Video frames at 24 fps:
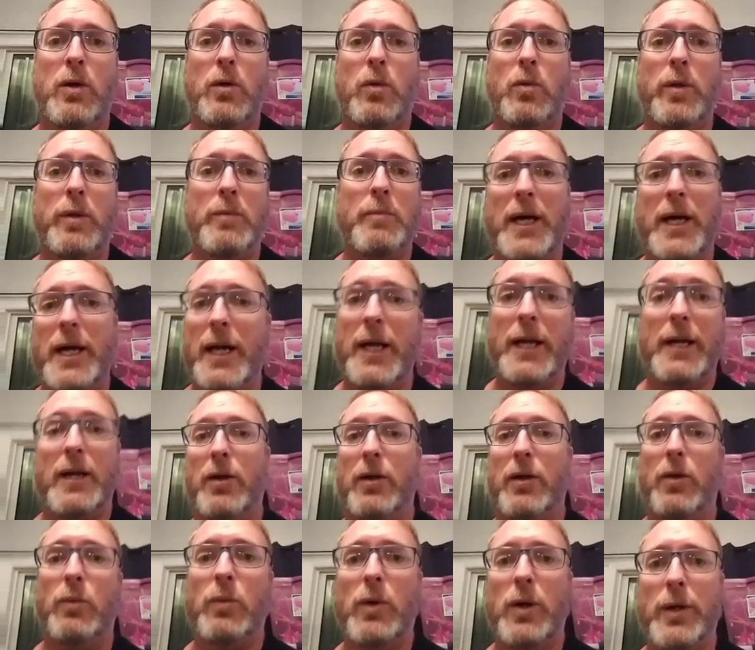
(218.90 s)
with my head out
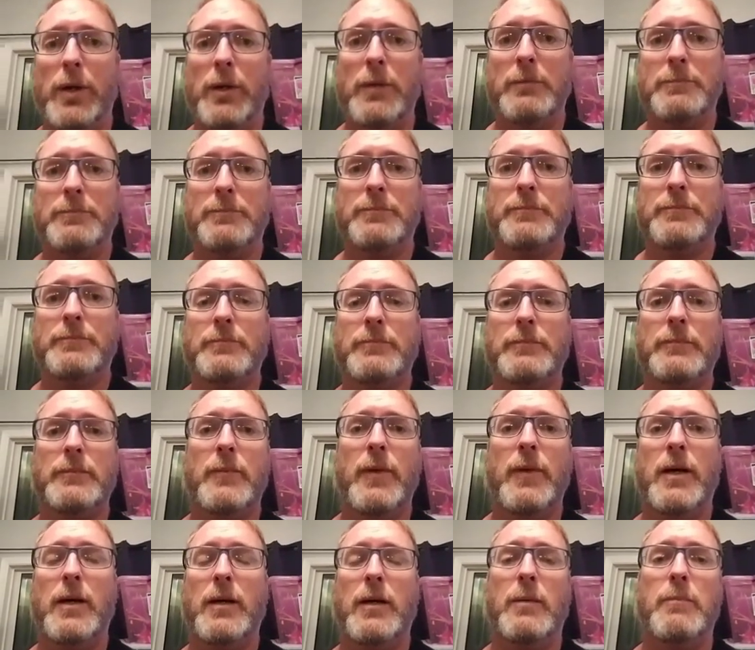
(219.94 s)
of the water.
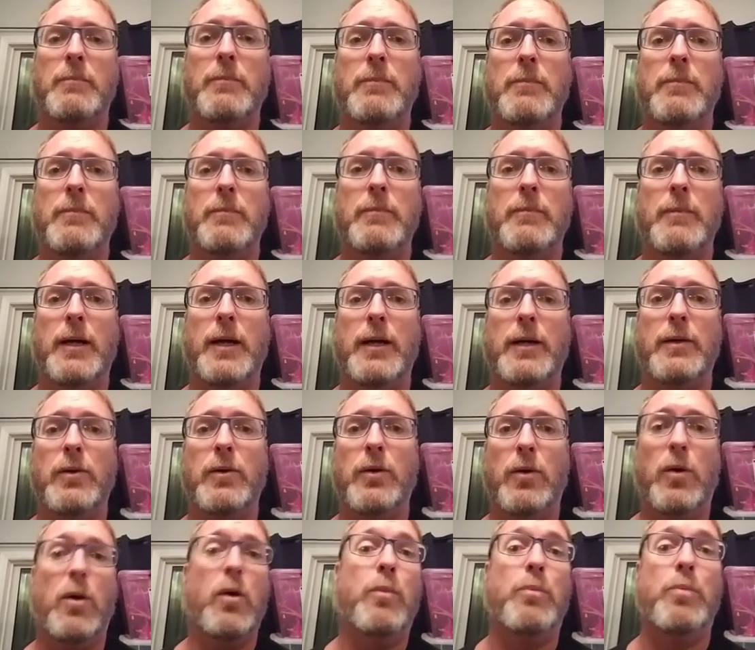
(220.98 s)
I
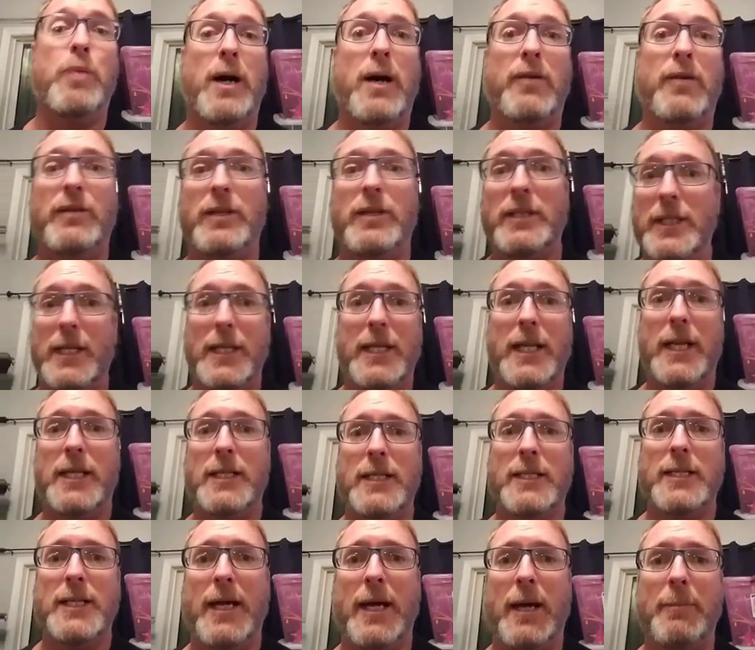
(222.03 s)
hope, obviously, that
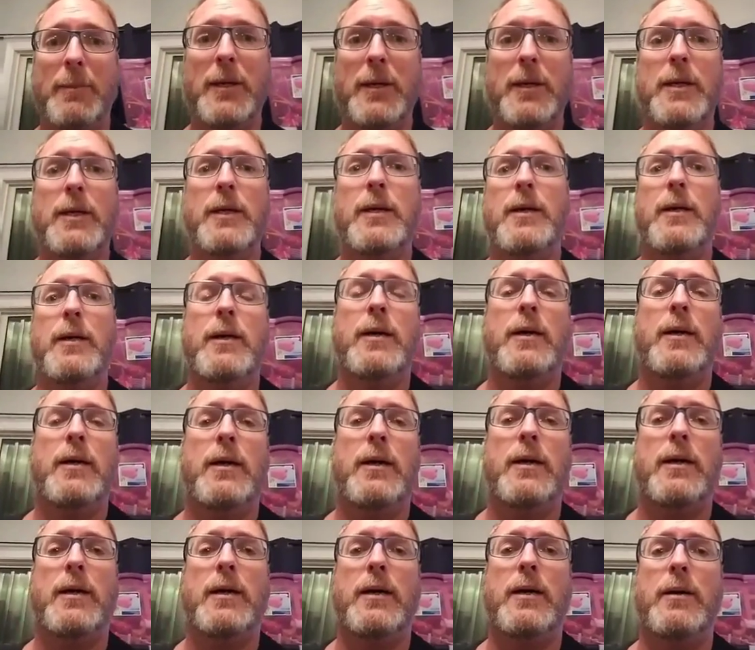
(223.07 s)
doesn't happen.
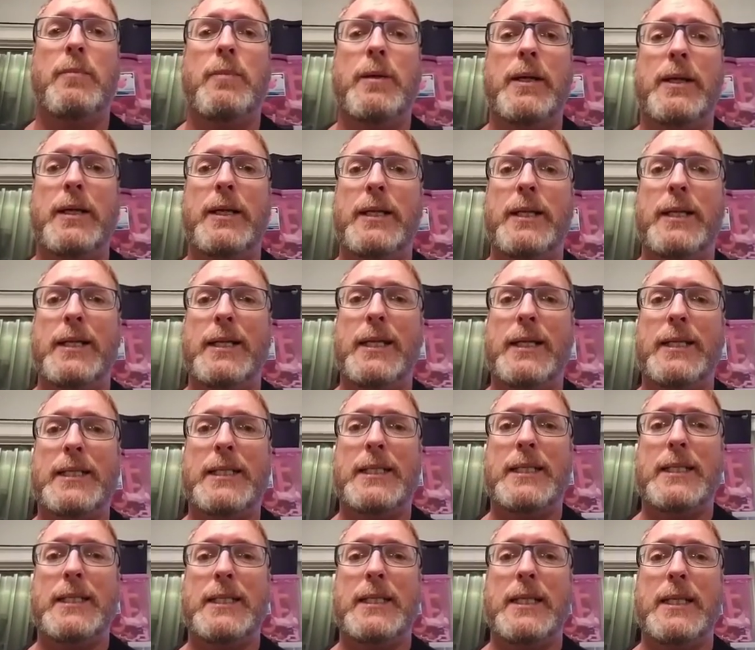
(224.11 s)
But
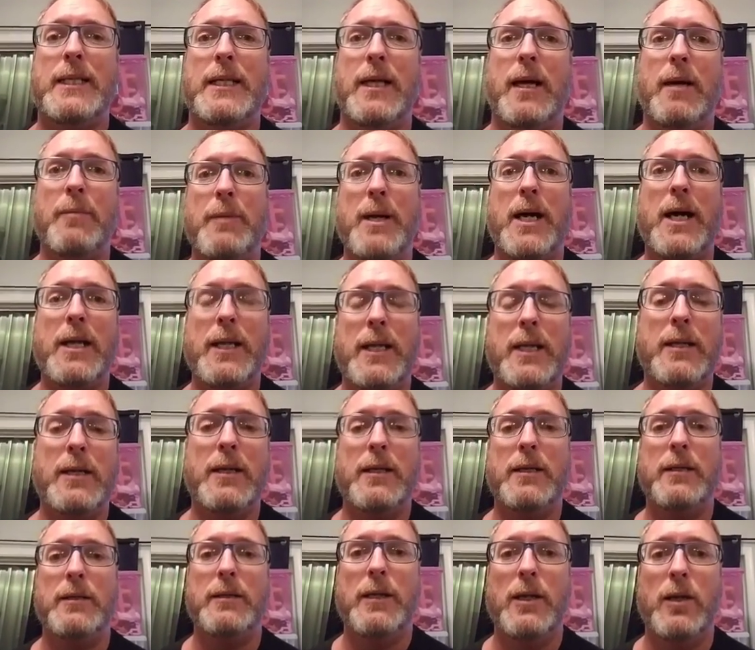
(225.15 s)
I'm not in
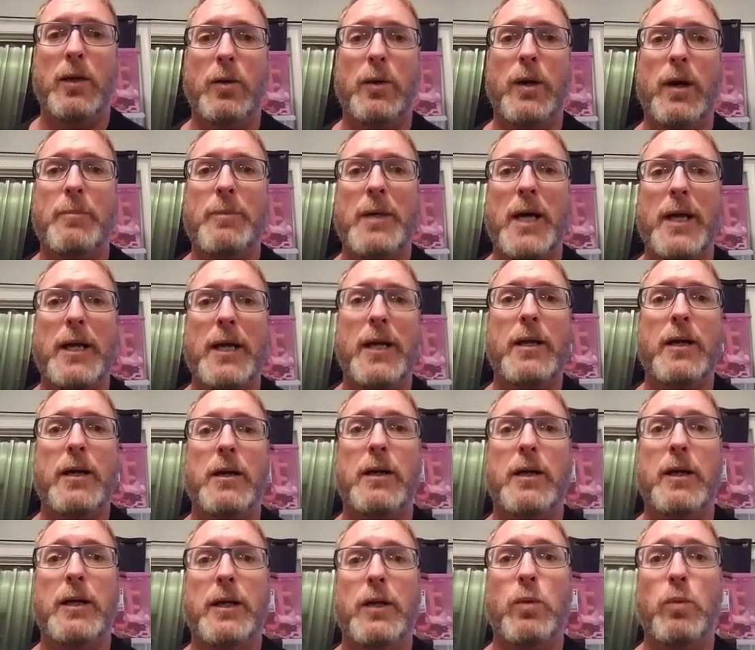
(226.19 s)

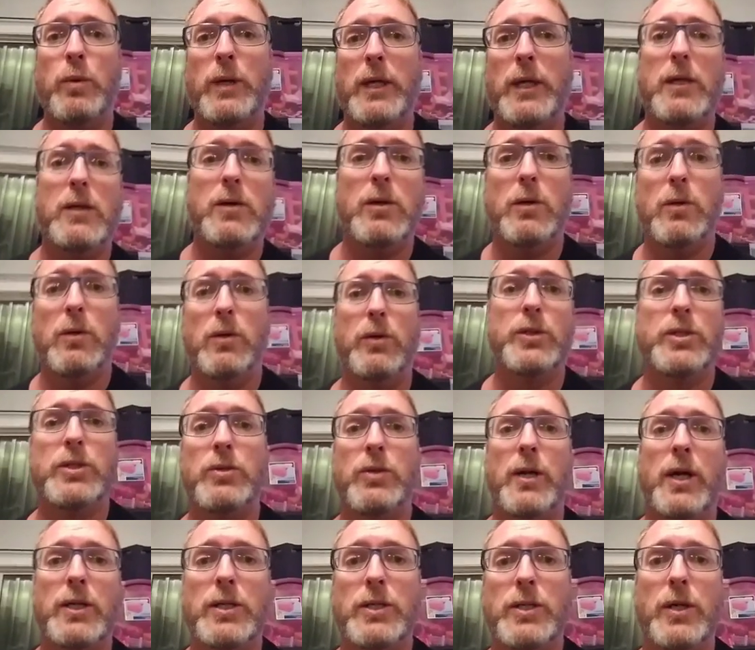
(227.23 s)
a weak old
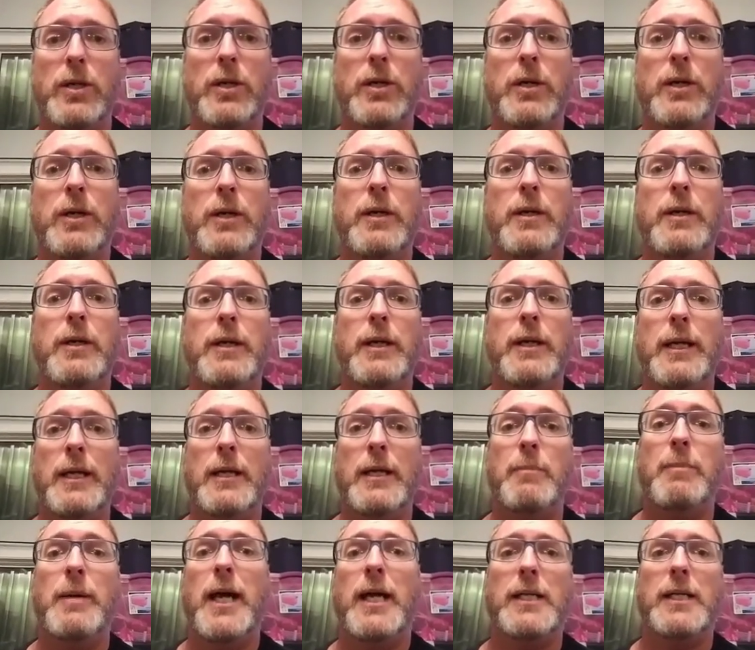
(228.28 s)
structure in
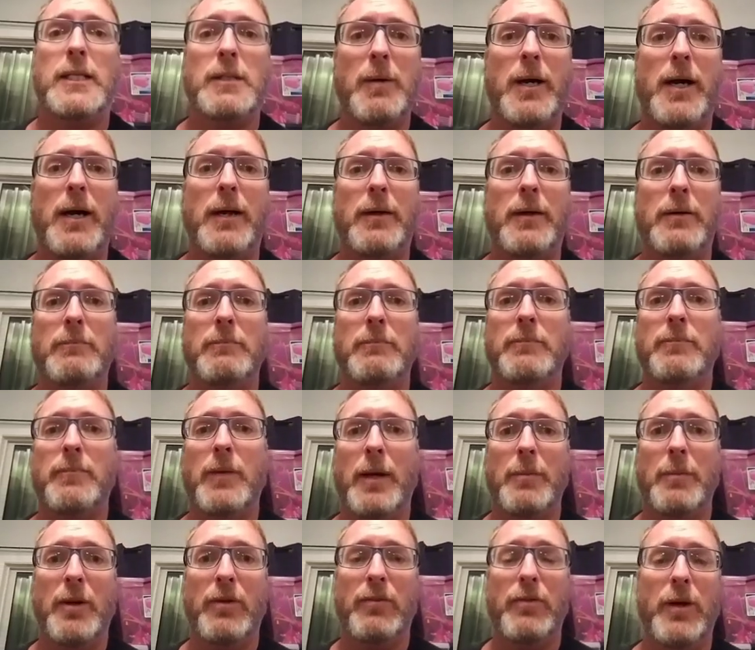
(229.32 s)
a bad spot.
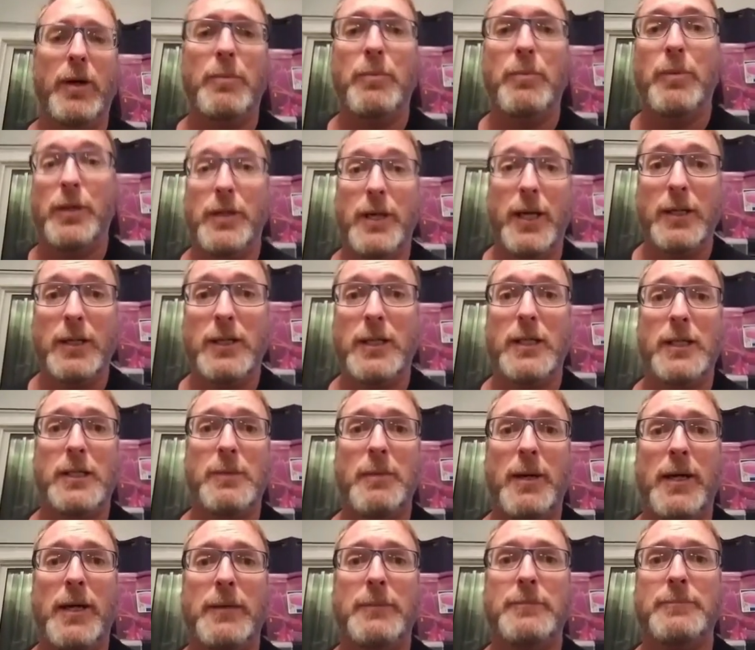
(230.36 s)
I'm in a very protected
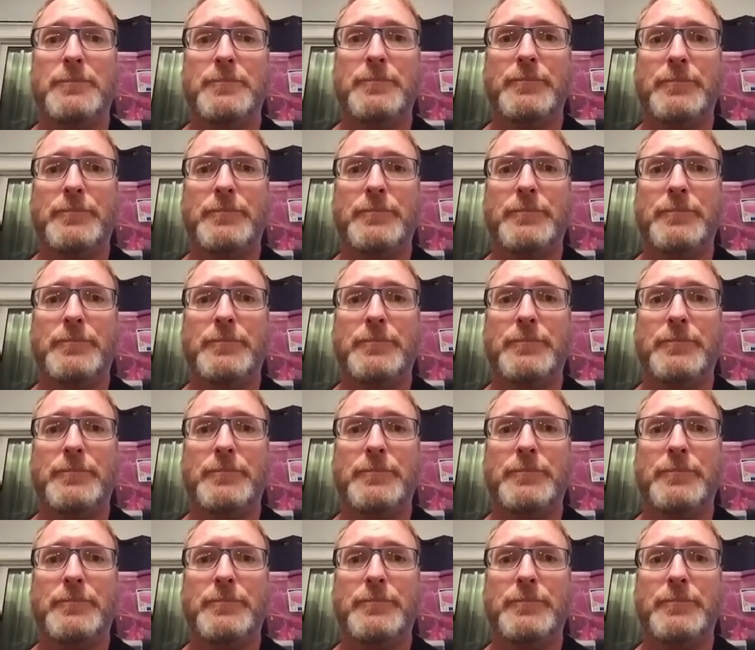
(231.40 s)
spot,